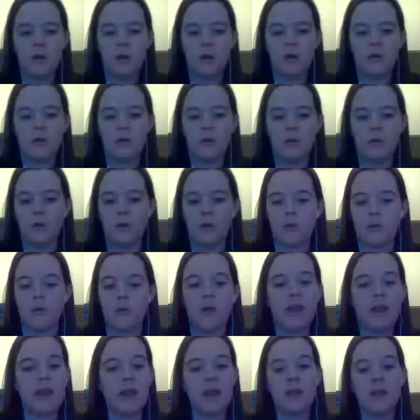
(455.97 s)
So
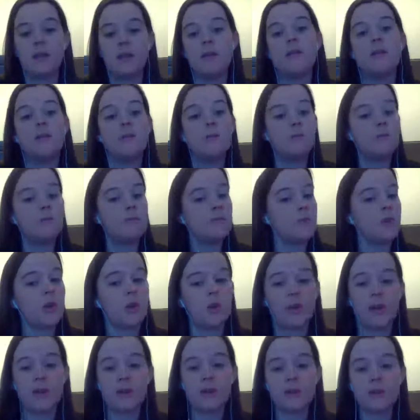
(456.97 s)
again, don't
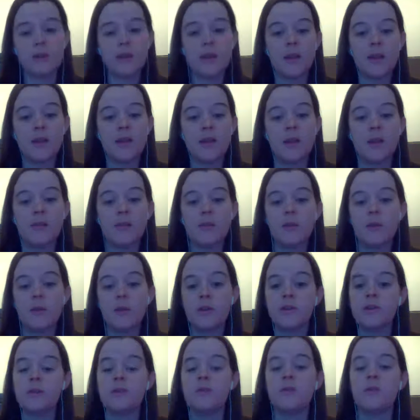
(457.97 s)
hesitate to ask questions
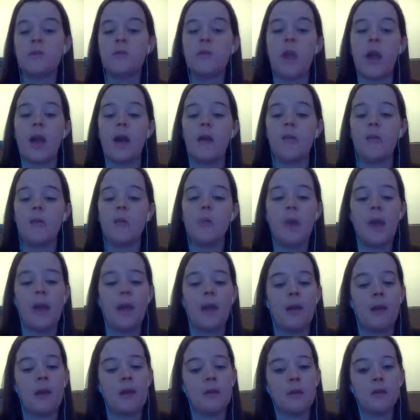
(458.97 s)
if you have them, and
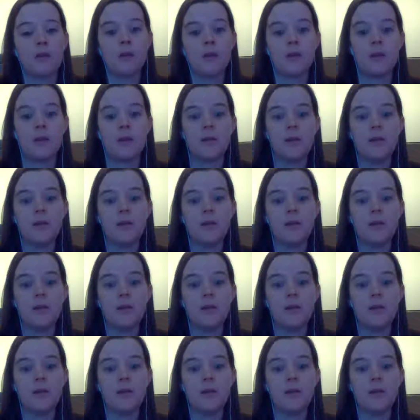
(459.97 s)
good luck on the lab.